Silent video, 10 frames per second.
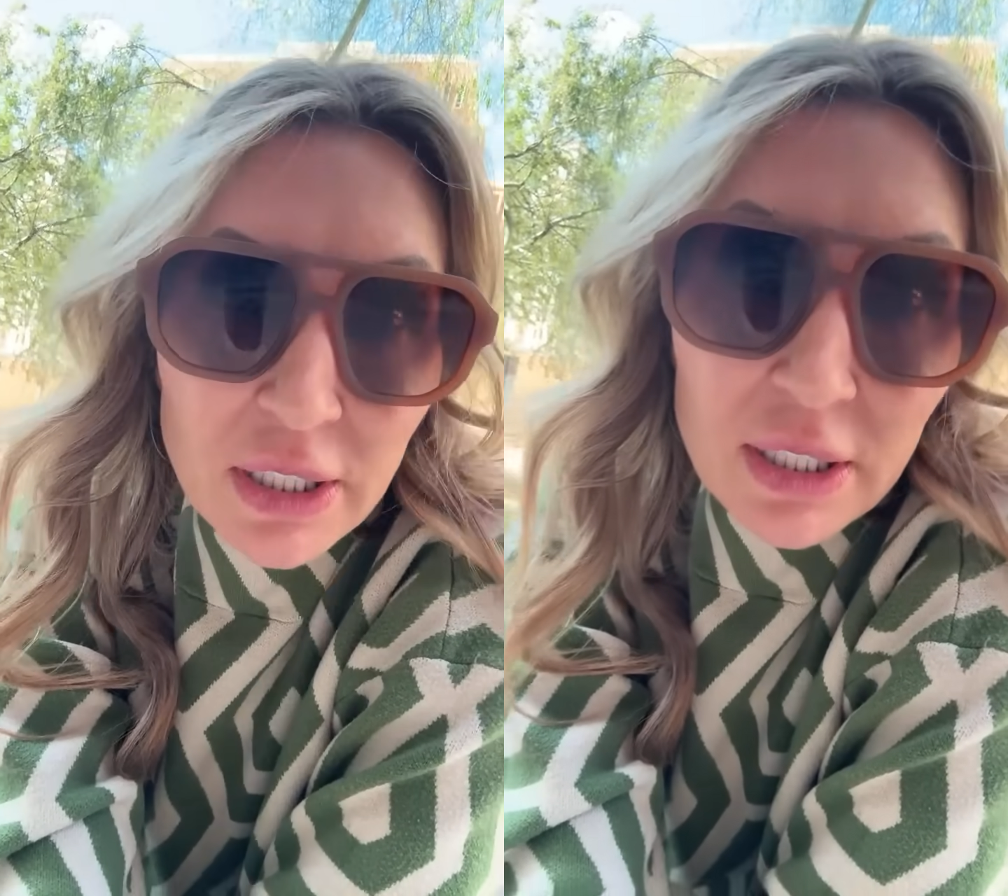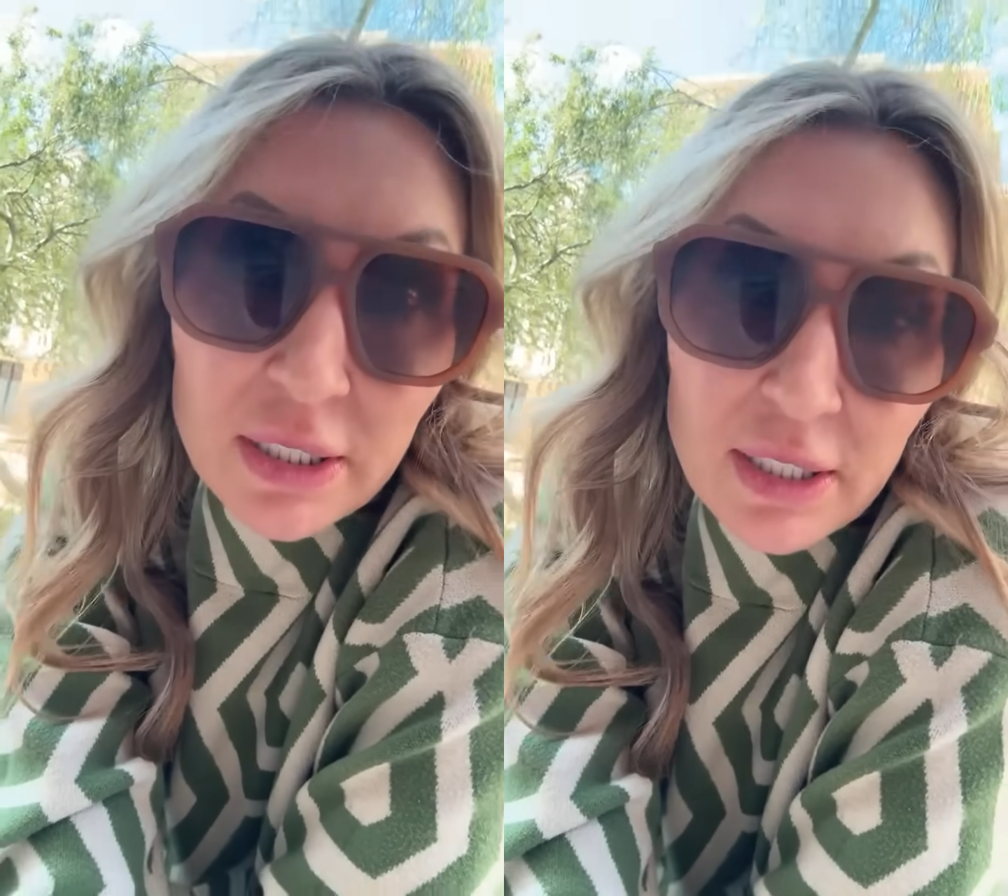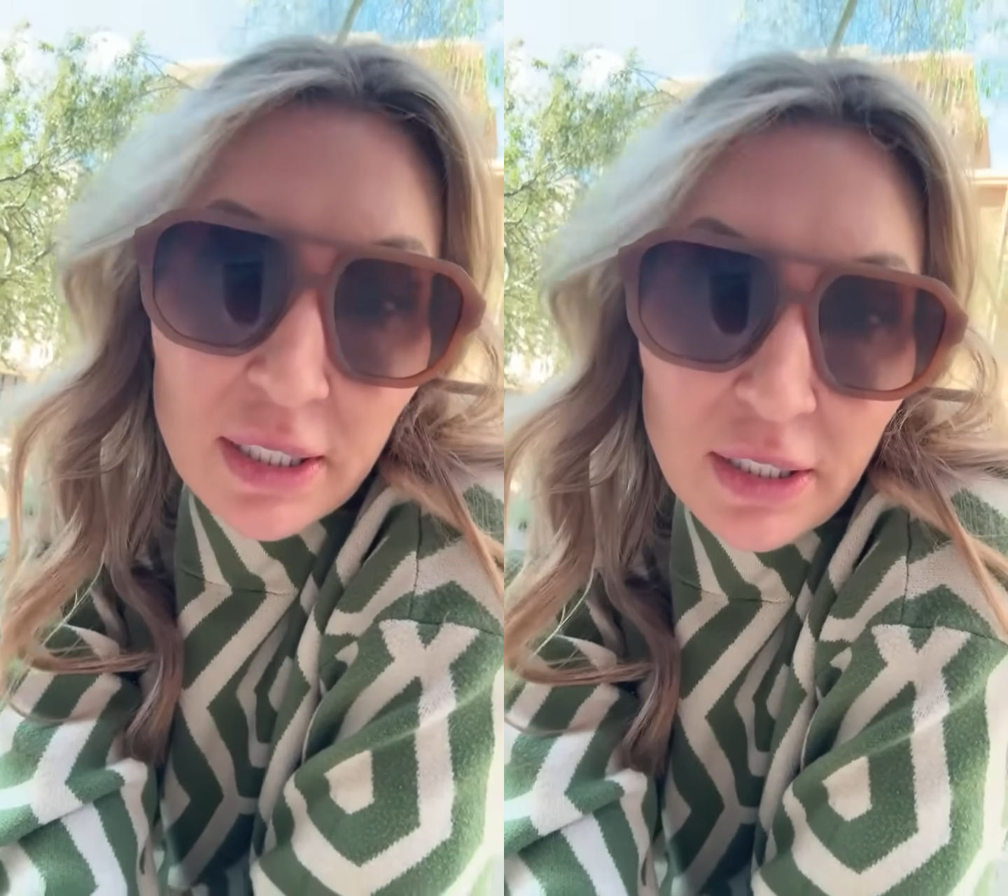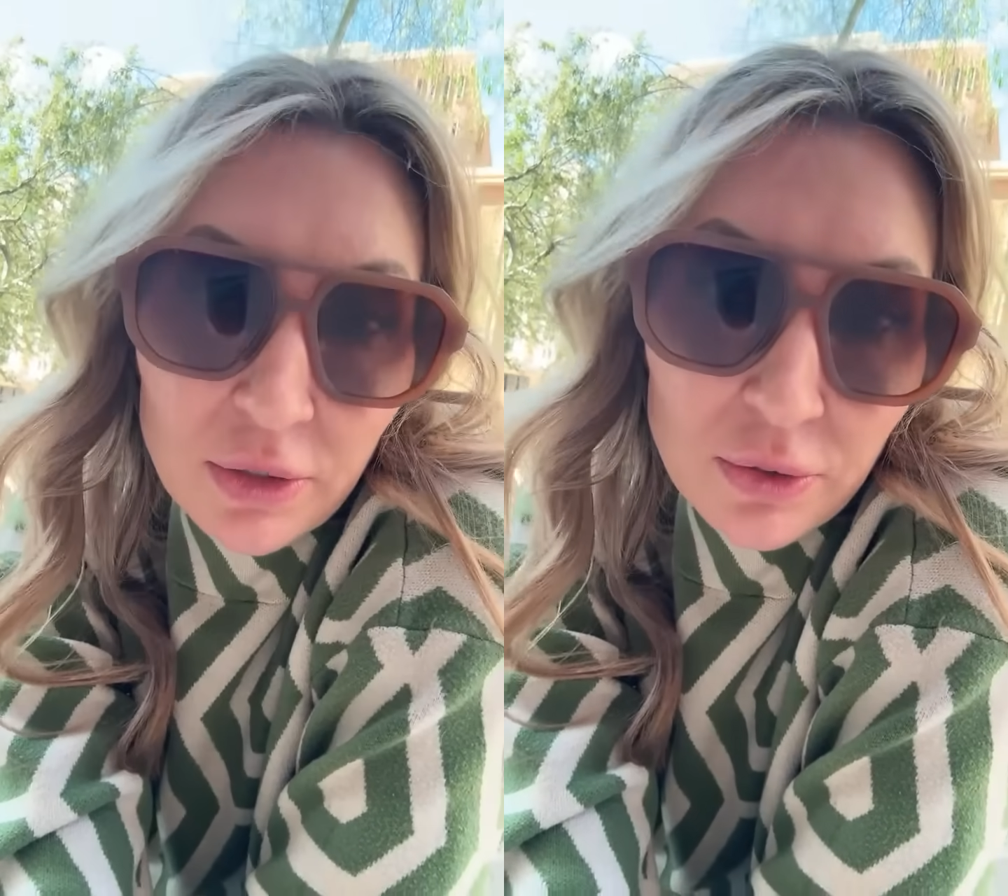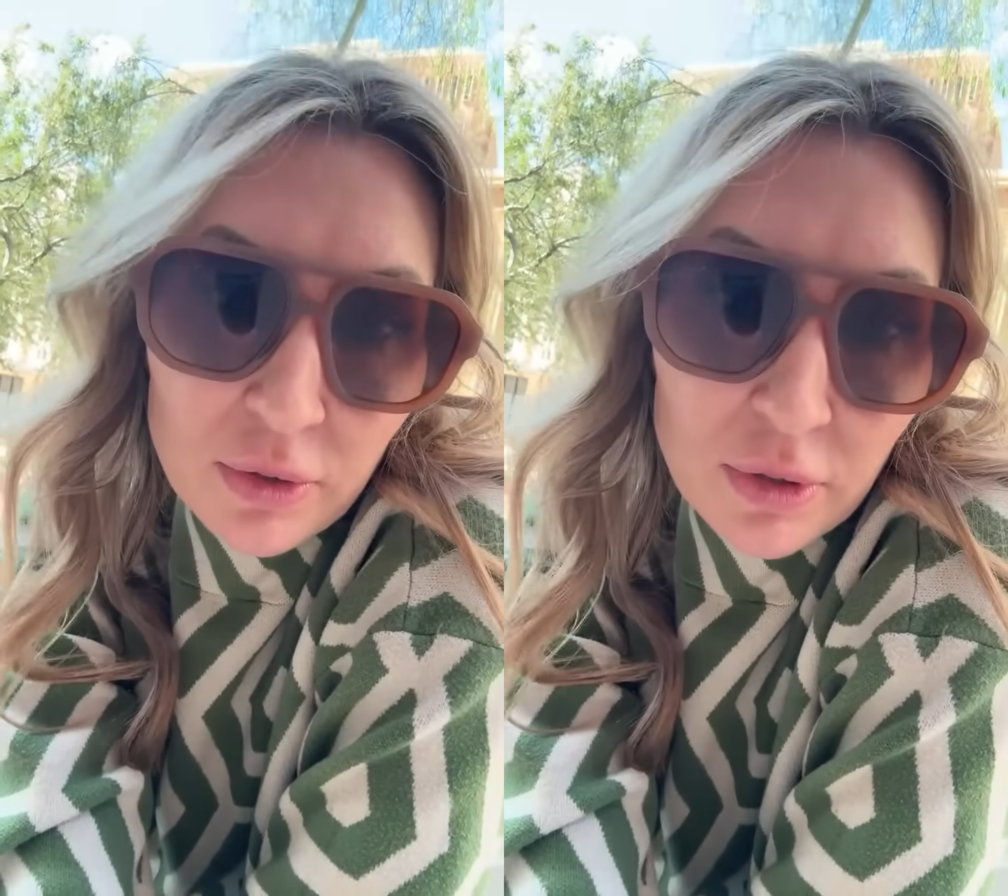
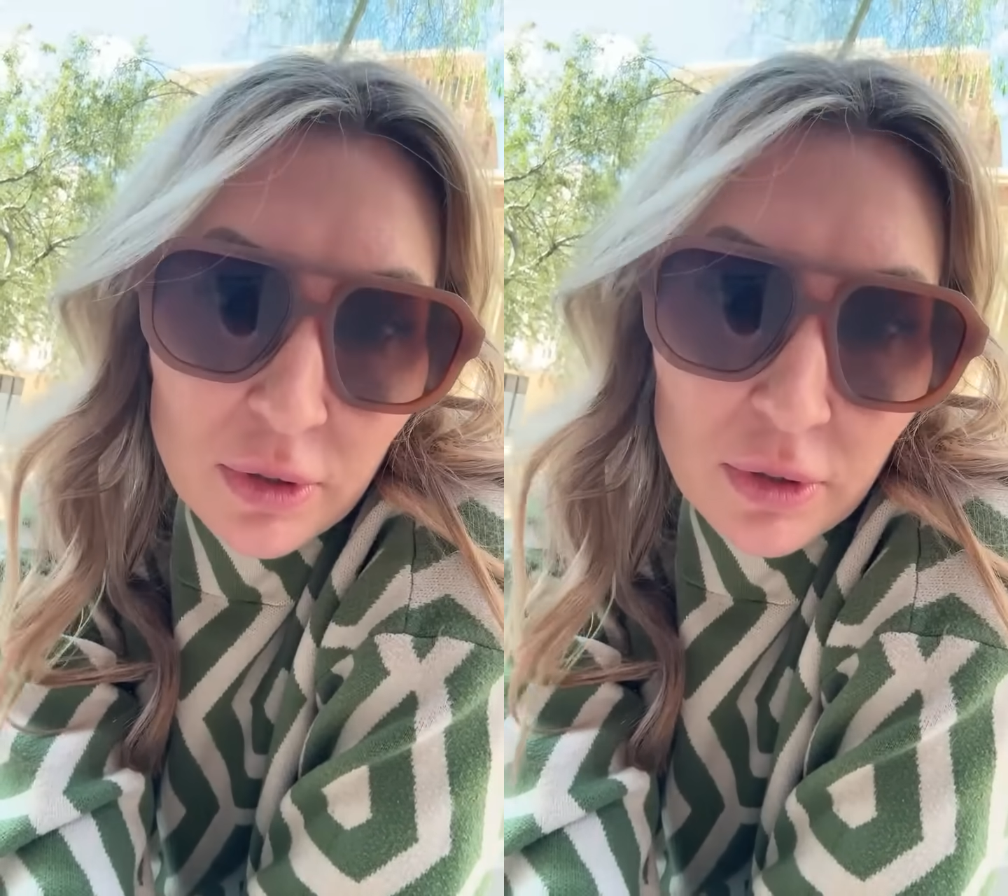continues